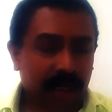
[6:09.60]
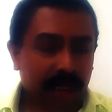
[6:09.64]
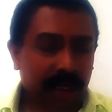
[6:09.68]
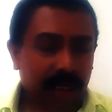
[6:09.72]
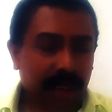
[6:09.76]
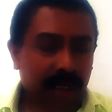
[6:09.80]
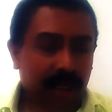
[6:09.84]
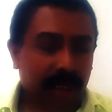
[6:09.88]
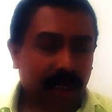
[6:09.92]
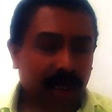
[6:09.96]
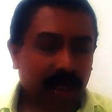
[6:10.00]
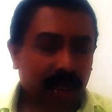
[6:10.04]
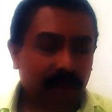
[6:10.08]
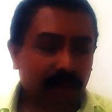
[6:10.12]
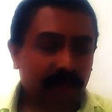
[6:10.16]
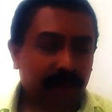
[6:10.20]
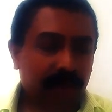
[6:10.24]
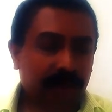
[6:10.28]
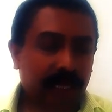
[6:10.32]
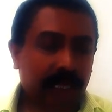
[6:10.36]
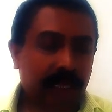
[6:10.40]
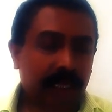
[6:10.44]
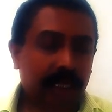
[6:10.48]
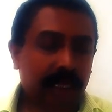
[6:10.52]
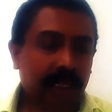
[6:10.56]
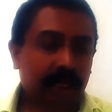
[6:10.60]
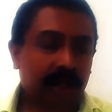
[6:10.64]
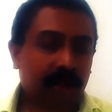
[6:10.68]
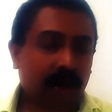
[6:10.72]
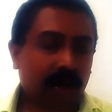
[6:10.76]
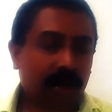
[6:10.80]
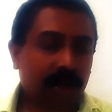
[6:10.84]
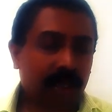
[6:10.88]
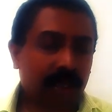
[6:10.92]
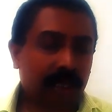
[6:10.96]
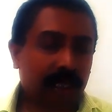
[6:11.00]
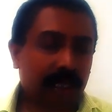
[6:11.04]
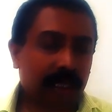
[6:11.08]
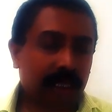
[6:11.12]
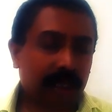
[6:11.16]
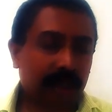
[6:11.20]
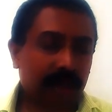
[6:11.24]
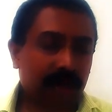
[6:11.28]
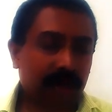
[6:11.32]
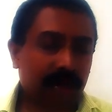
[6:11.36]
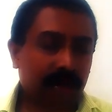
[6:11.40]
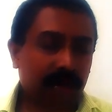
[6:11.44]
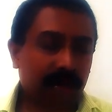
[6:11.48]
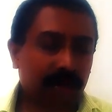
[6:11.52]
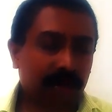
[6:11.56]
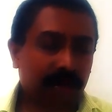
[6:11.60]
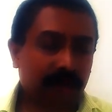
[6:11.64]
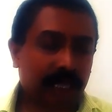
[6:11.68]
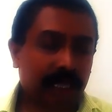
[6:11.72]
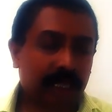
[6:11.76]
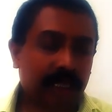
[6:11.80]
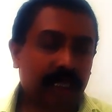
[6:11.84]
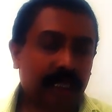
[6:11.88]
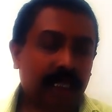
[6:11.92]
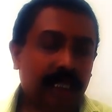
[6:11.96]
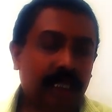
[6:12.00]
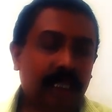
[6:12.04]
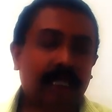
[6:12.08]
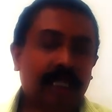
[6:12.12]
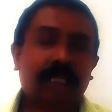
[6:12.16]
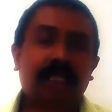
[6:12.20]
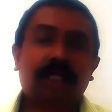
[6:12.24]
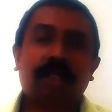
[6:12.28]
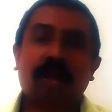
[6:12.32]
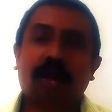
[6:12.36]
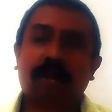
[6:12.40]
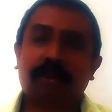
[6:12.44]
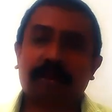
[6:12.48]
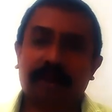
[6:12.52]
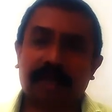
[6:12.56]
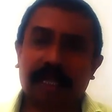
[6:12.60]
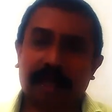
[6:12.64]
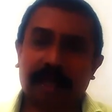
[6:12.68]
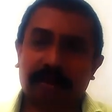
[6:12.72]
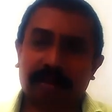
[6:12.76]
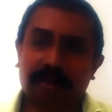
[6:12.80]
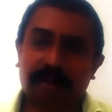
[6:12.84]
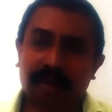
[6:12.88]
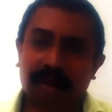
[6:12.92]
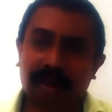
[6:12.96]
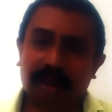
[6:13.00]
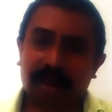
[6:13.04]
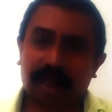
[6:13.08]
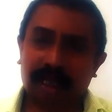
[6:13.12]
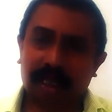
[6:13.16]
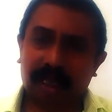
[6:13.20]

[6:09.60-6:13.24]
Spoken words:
A draft and rottenness were in each of them.